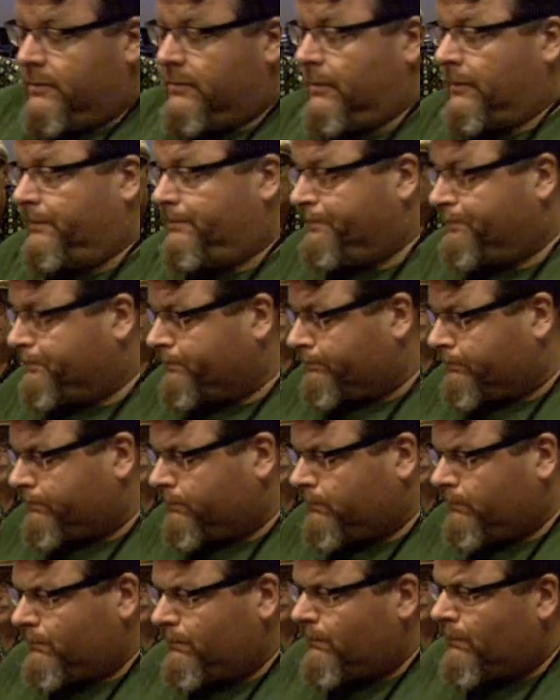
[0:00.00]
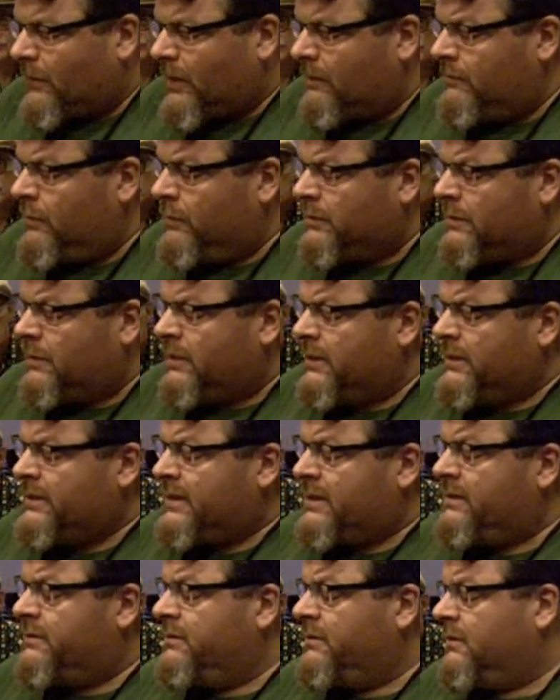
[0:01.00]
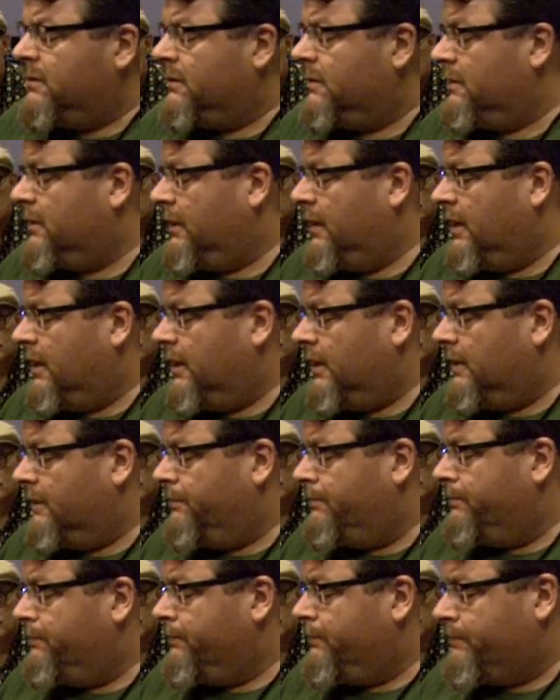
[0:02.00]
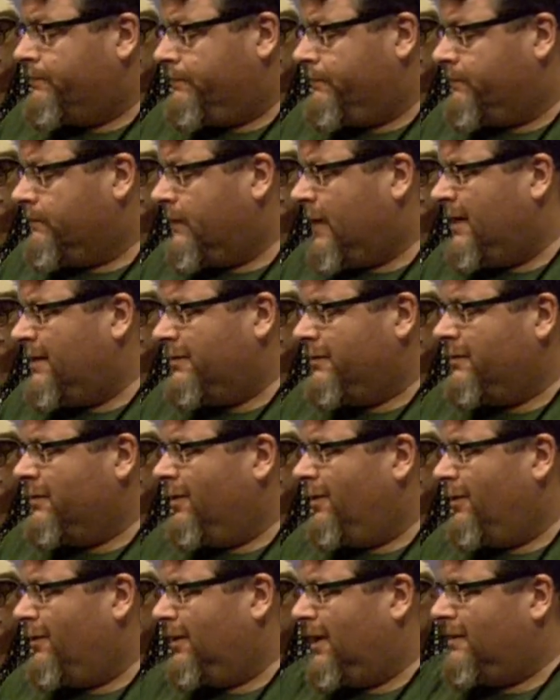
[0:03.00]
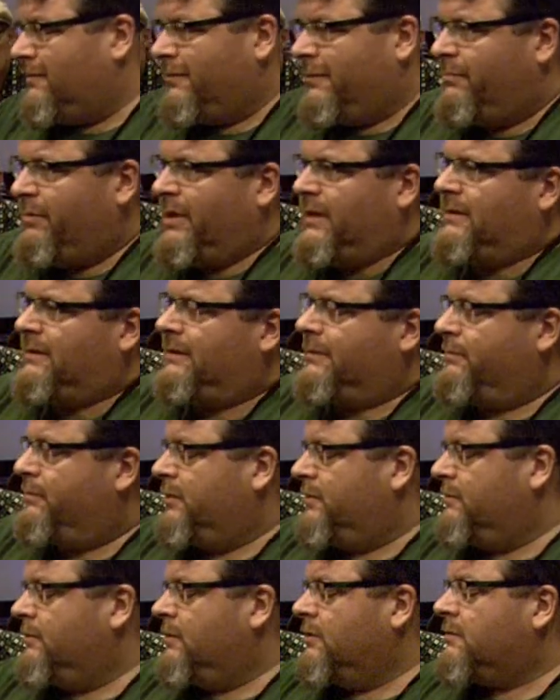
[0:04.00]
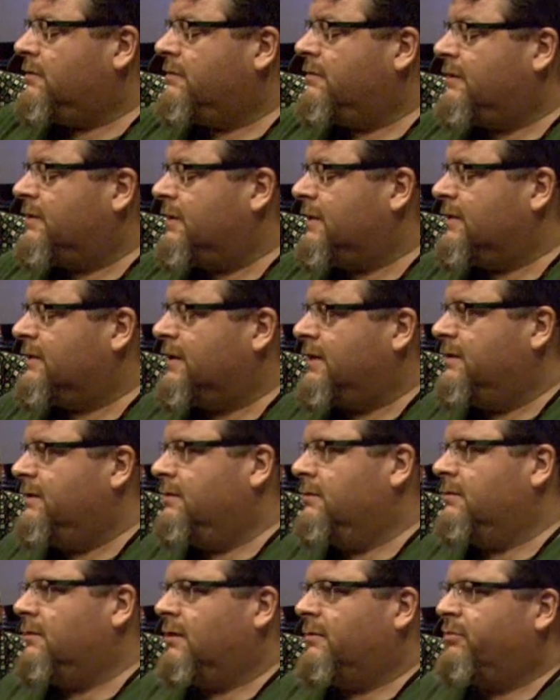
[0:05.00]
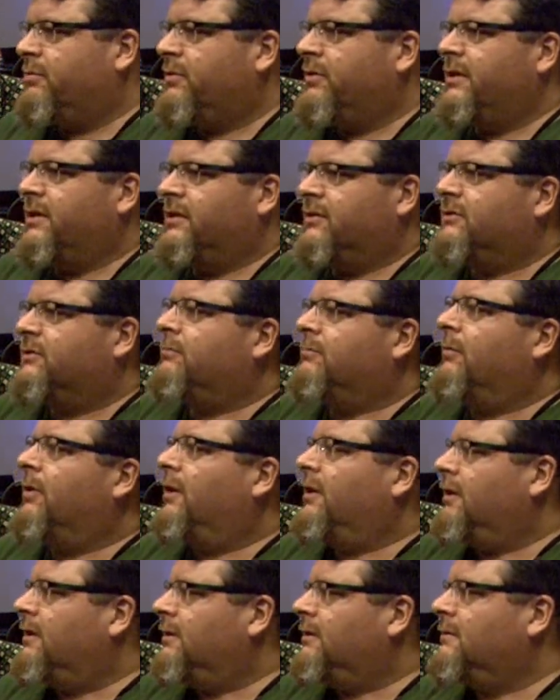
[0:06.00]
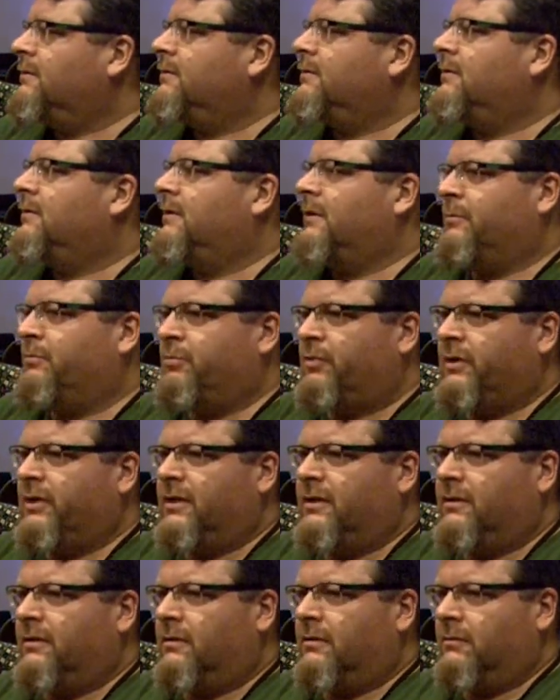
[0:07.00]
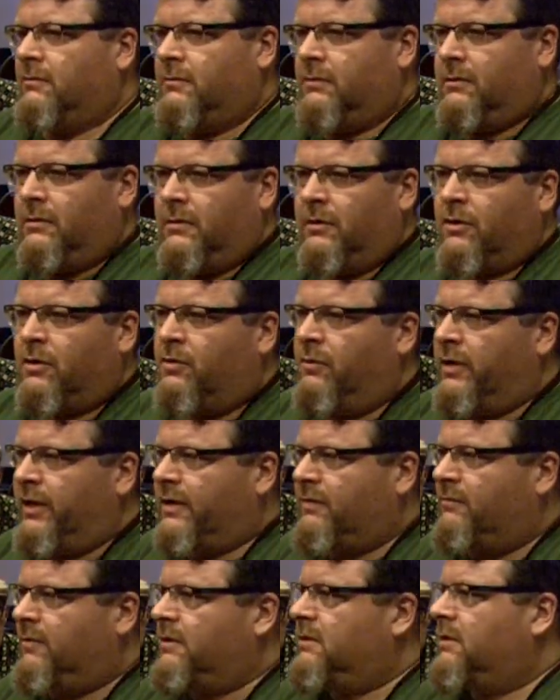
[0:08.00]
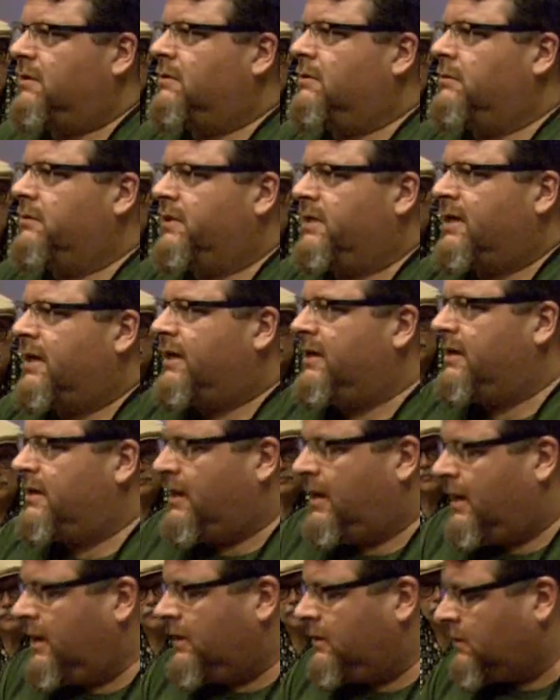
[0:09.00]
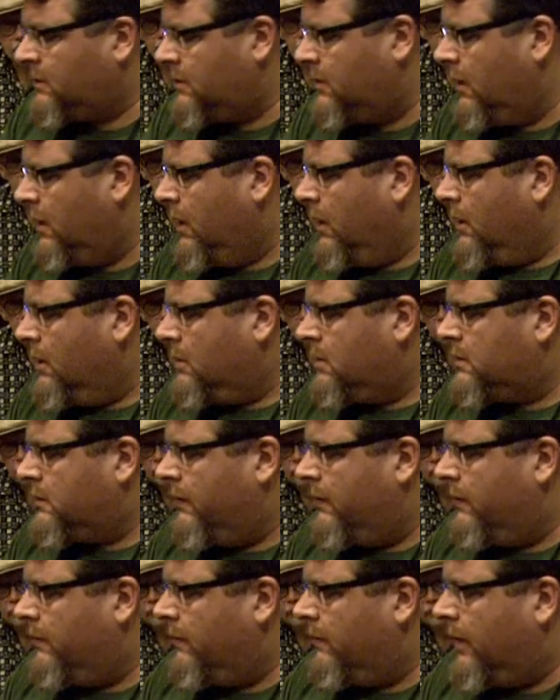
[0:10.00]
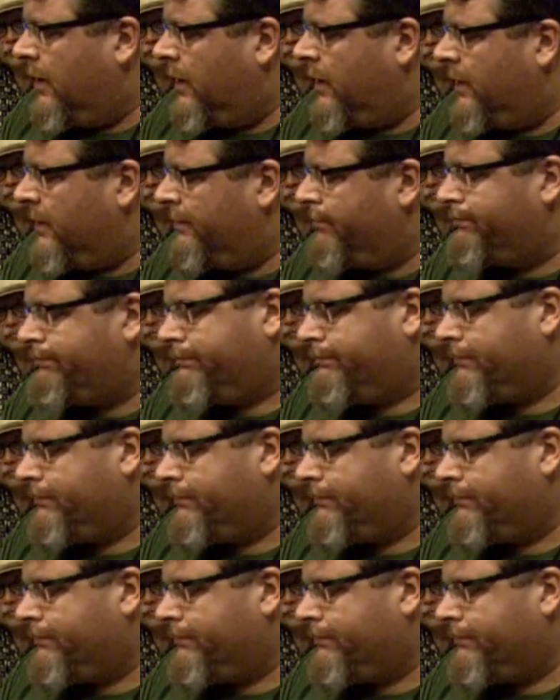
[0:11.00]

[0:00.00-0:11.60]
me. Most of the things I do in, uh, I don't do a whole lot with BASIC, but Most of the things I do are pretty small. They're pretty, you know, quick onesie twosie kind of tasks. So um,